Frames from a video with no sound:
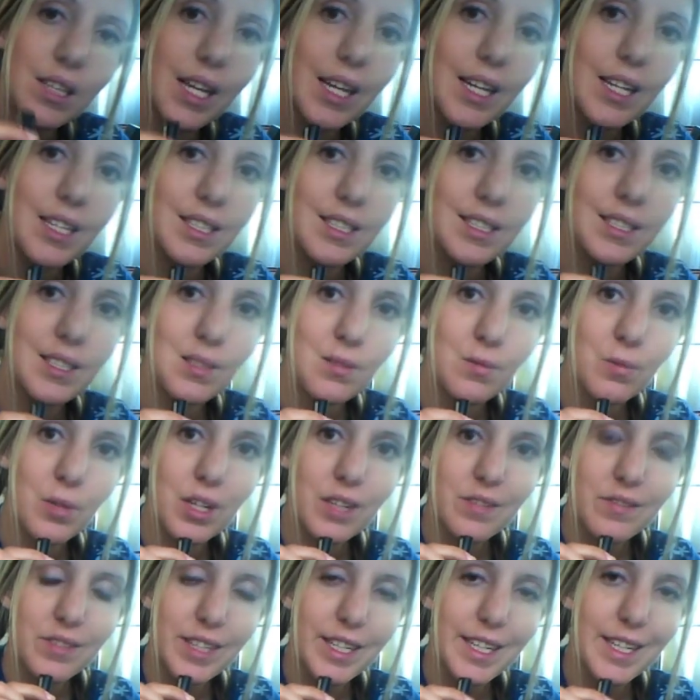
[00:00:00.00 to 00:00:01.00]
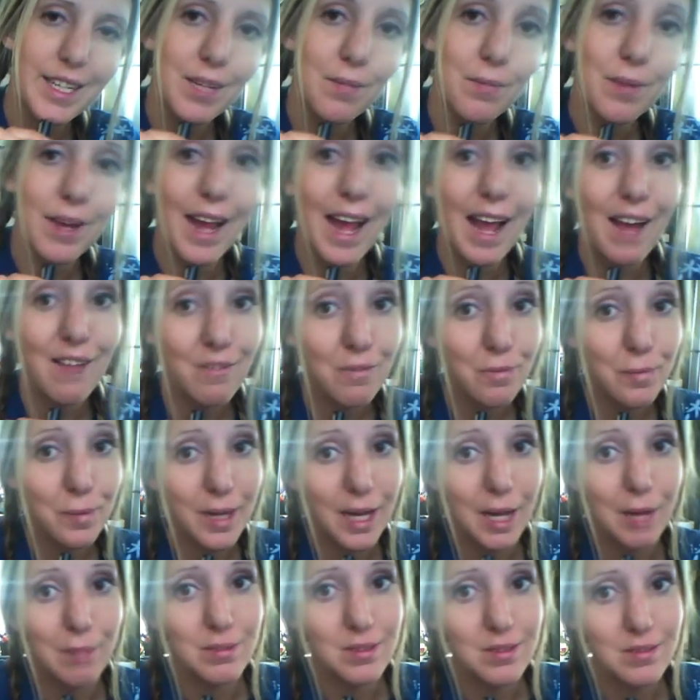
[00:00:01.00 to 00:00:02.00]
and it doesn't work very good, but I haven't
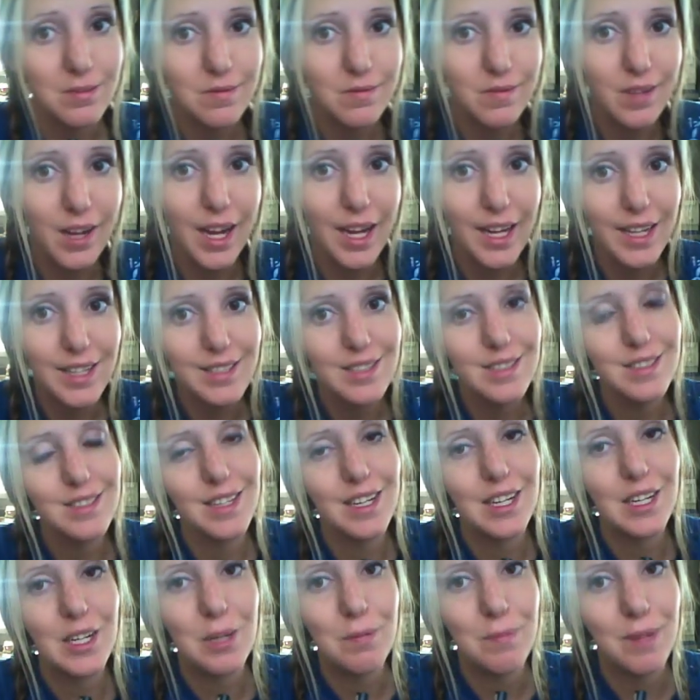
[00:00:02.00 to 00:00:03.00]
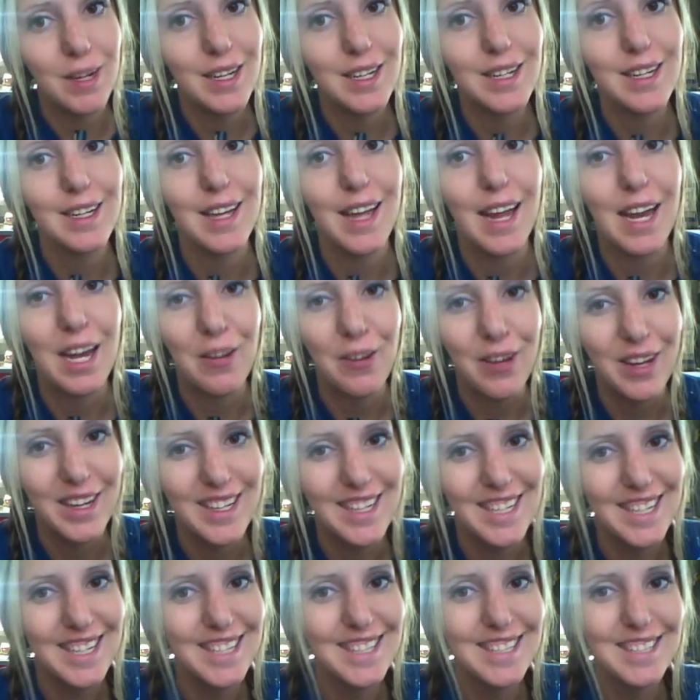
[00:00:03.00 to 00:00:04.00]
been able to find a good mic.
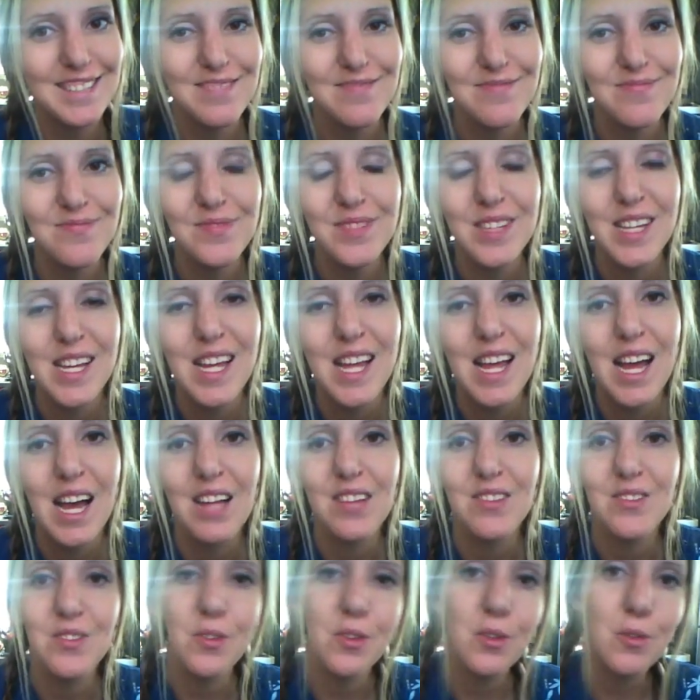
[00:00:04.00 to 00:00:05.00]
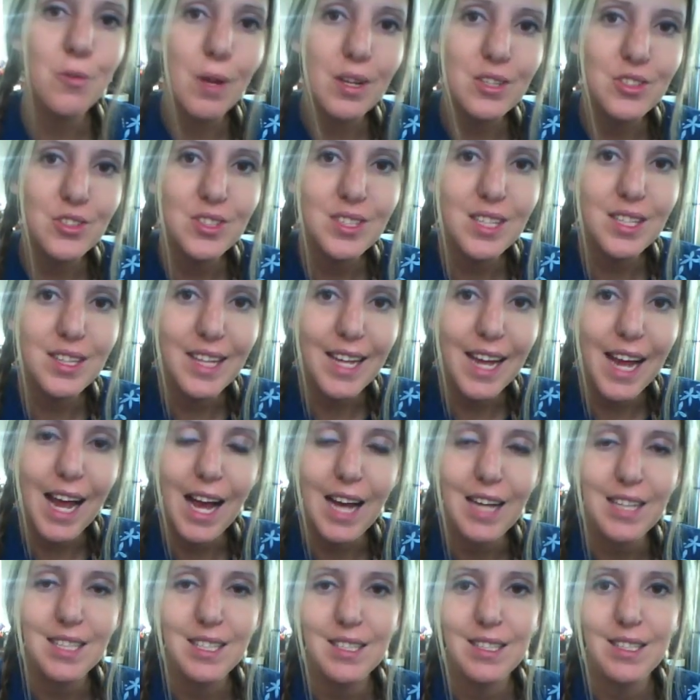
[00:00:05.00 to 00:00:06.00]
Anyway, so the question that they
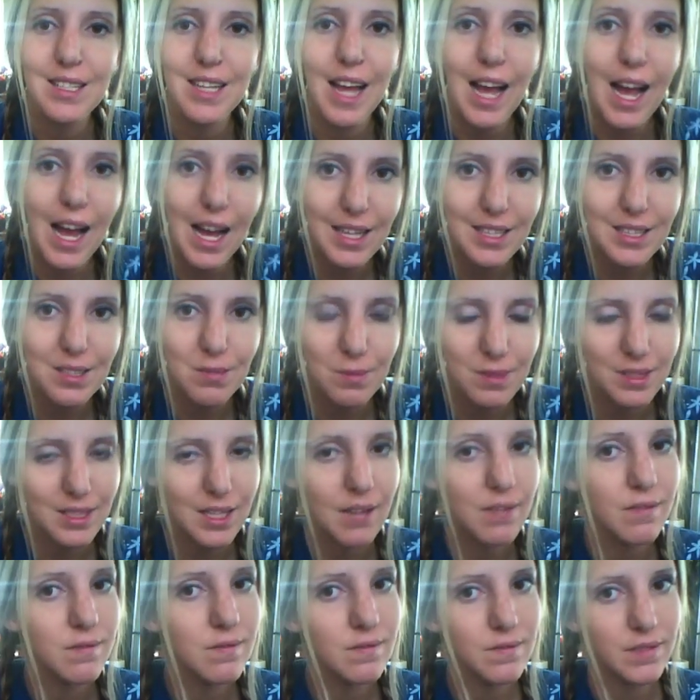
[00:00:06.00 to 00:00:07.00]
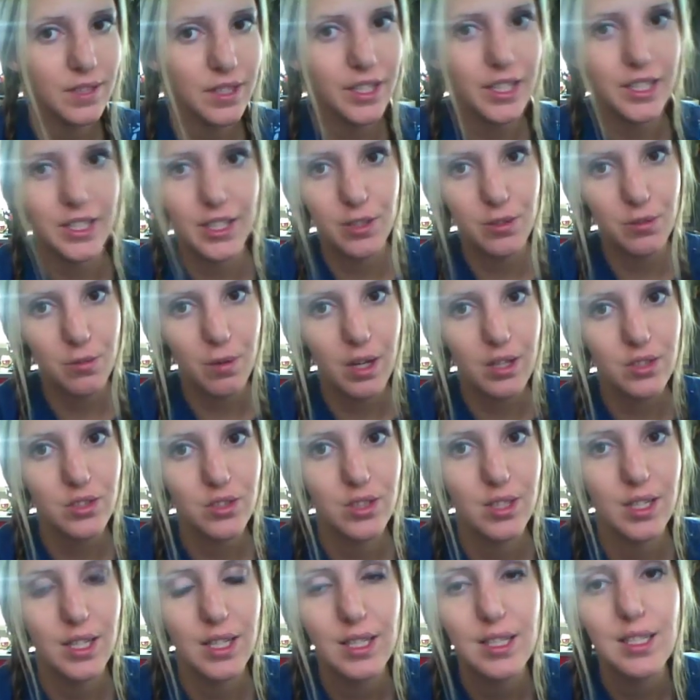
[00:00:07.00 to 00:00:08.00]
had asked was a very good
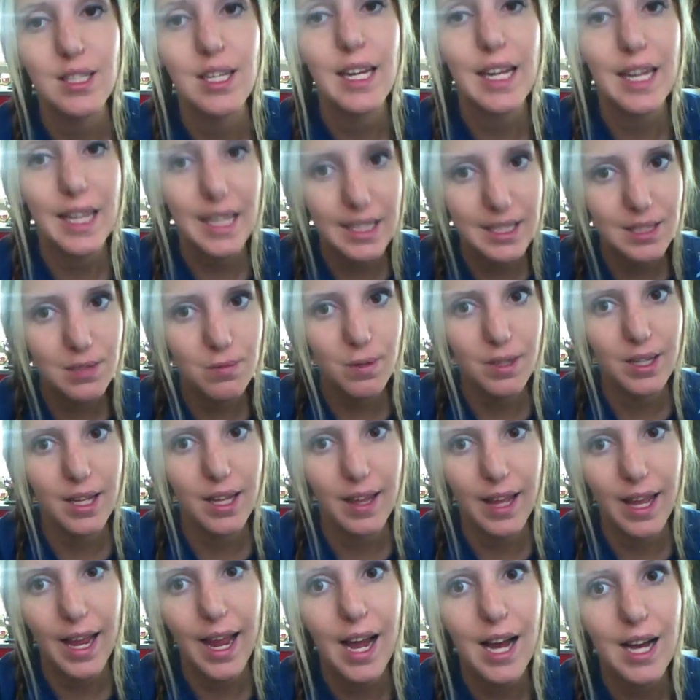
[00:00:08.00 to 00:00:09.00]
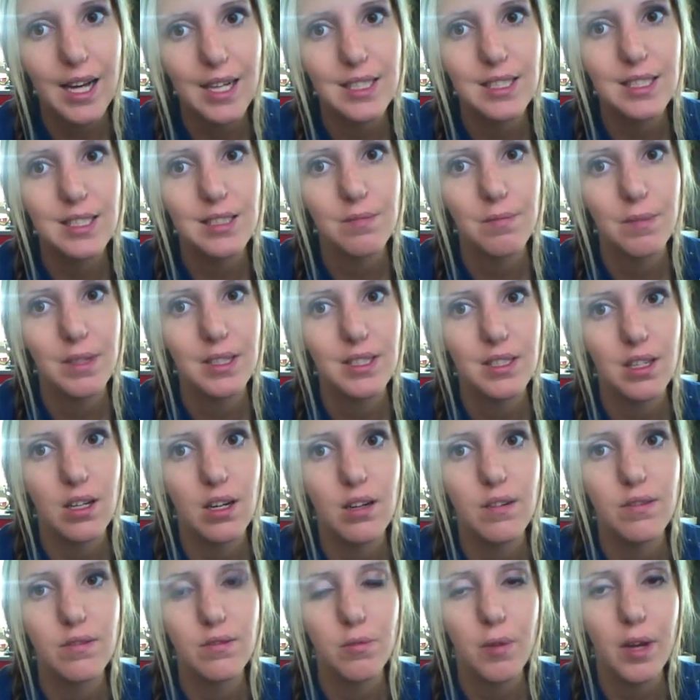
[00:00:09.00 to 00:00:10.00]
question, and it is one that I ask
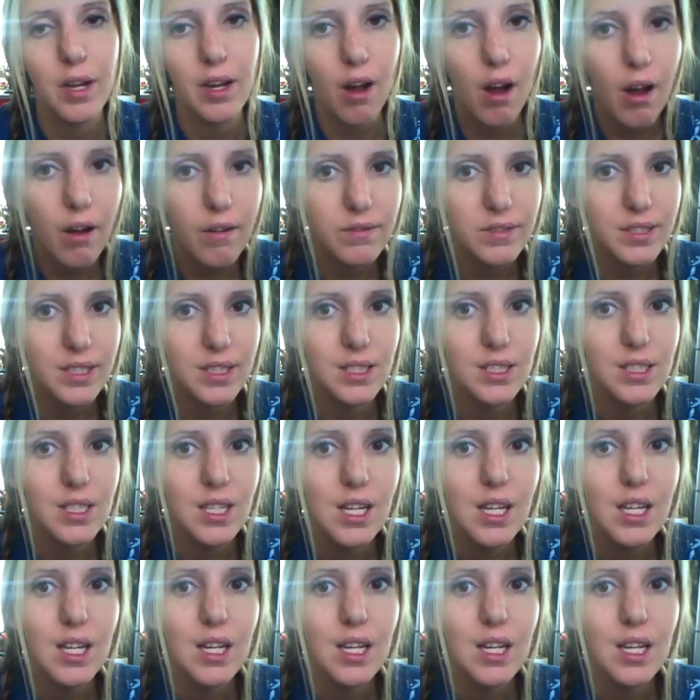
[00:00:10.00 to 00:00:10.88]
myself quite often.